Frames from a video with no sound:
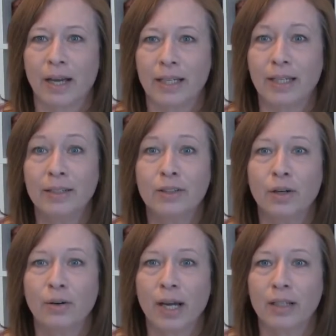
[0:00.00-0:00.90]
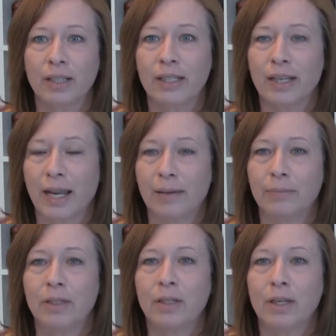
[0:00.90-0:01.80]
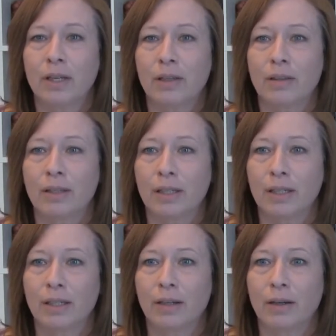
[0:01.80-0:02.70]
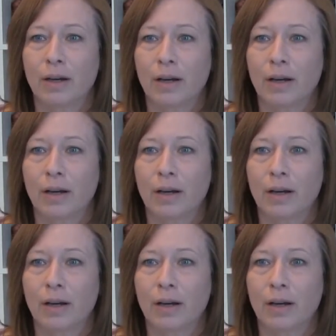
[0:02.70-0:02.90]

I incorrectly named the